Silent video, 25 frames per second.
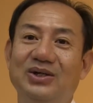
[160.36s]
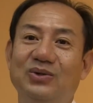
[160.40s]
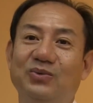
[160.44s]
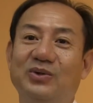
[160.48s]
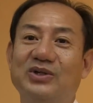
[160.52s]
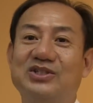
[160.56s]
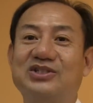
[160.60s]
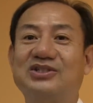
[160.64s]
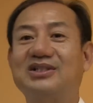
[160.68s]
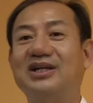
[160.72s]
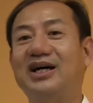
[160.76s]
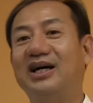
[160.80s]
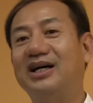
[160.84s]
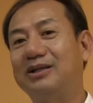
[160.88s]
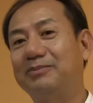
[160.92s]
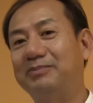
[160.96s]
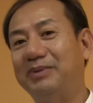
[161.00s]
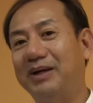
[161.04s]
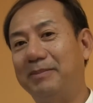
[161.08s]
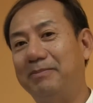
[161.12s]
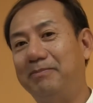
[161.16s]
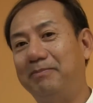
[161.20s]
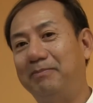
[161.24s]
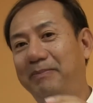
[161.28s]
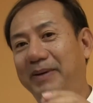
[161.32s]
We start
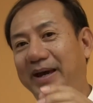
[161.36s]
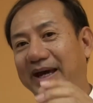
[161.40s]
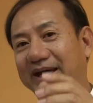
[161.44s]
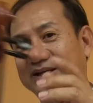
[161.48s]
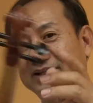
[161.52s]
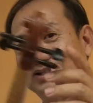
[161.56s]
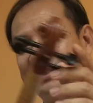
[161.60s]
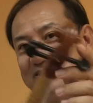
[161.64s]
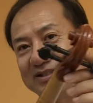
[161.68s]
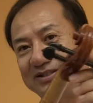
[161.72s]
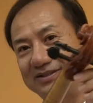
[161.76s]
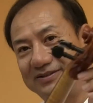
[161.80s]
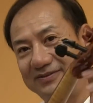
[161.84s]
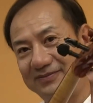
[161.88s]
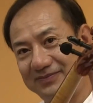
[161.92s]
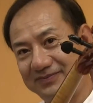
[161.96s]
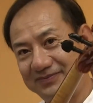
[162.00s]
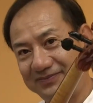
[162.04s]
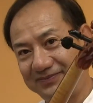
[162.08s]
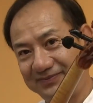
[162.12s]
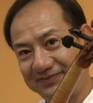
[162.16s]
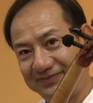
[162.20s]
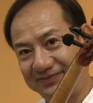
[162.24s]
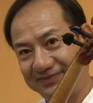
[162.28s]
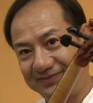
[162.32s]
by packs.
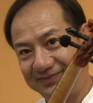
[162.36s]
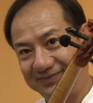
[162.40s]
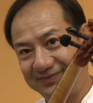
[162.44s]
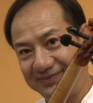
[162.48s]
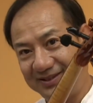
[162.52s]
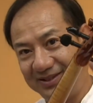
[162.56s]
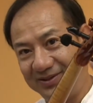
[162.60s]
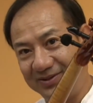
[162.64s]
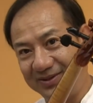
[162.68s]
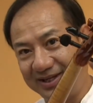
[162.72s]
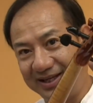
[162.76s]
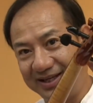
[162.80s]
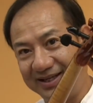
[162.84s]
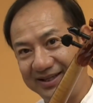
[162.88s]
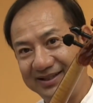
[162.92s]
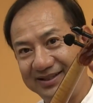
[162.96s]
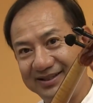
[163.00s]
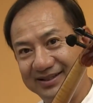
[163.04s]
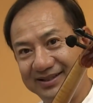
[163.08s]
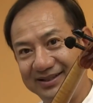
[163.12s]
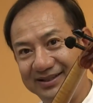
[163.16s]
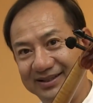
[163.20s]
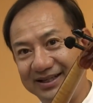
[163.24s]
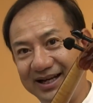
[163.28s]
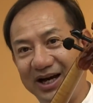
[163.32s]
Okay,
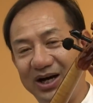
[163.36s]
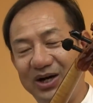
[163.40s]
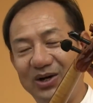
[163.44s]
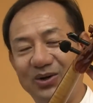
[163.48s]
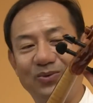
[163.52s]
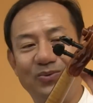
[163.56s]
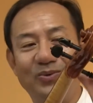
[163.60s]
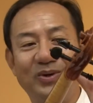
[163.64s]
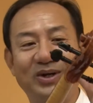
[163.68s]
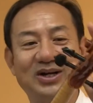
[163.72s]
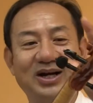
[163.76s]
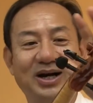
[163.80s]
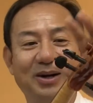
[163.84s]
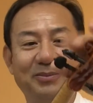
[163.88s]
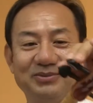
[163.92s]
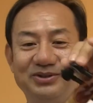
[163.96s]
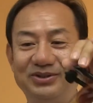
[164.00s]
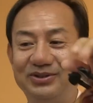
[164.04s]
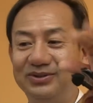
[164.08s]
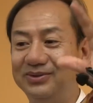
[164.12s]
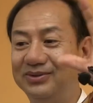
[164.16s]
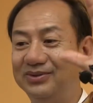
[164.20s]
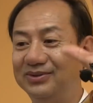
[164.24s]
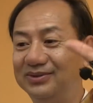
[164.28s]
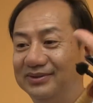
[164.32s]
now we come
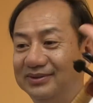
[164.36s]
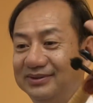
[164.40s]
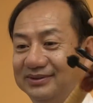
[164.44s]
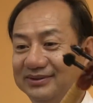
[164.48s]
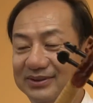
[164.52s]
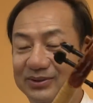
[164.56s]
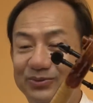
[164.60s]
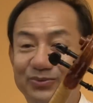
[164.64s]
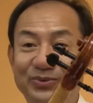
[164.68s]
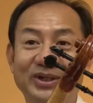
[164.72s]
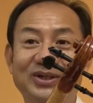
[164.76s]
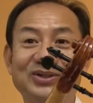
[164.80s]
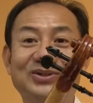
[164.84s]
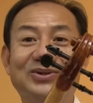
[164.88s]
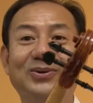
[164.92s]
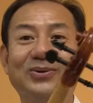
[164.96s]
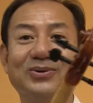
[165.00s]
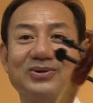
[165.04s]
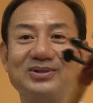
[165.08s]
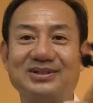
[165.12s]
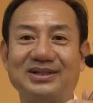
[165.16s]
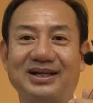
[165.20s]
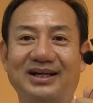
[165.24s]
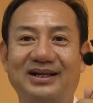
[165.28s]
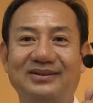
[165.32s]
to the real
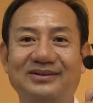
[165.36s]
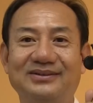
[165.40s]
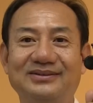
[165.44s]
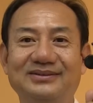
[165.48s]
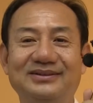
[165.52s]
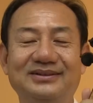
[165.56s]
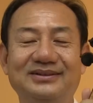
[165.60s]
course now.